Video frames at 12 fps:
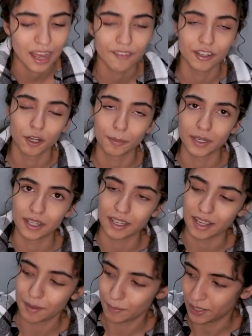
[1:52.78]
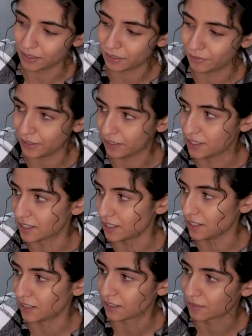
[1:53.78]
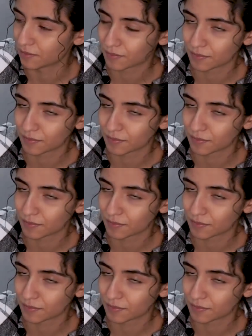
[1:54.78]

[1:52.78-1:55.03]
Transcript: I haven't opened it yet, but the felt is in here.